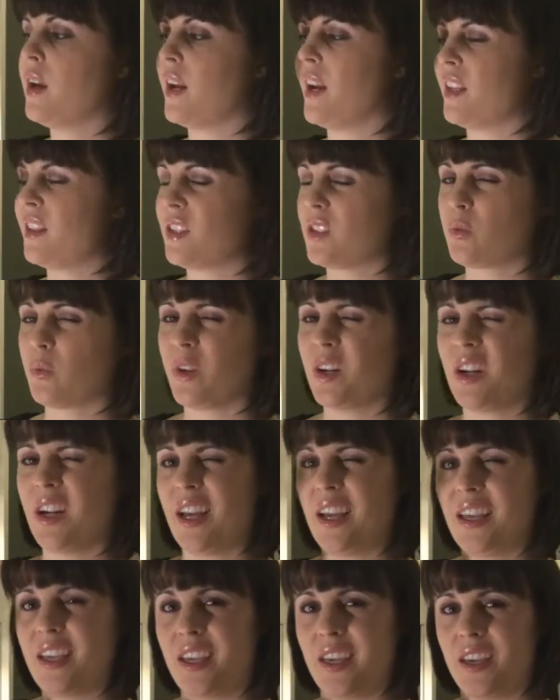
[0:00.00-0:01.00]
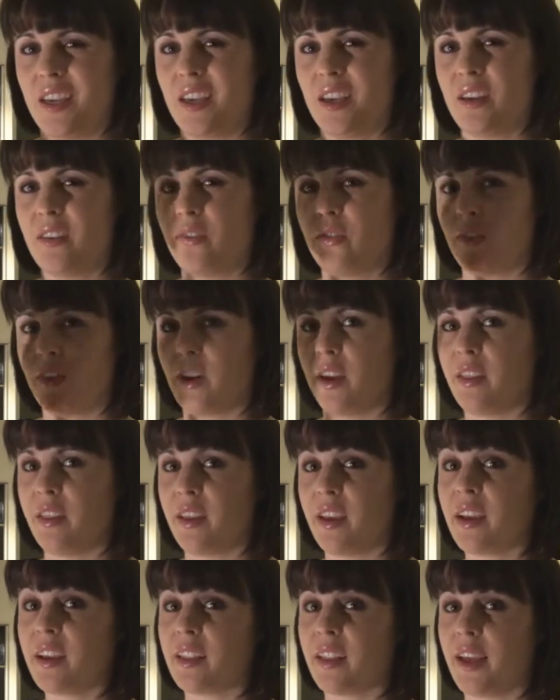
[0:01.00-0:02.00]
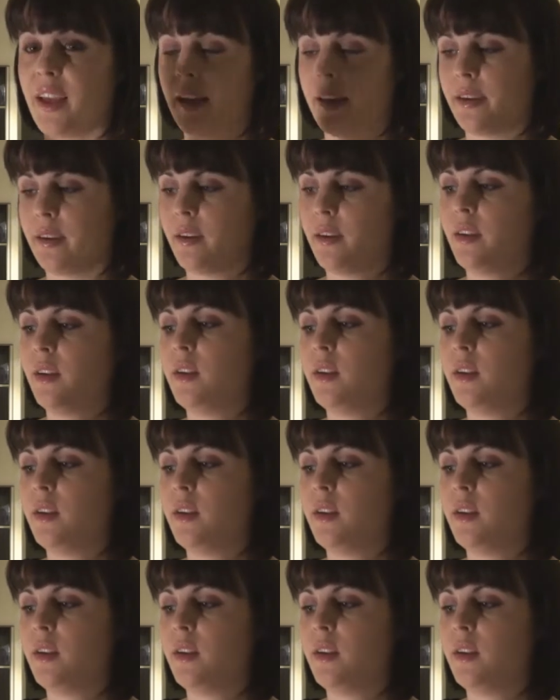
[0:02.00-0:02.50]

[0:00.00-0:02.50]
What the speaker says: Got this one at IKEA for I think like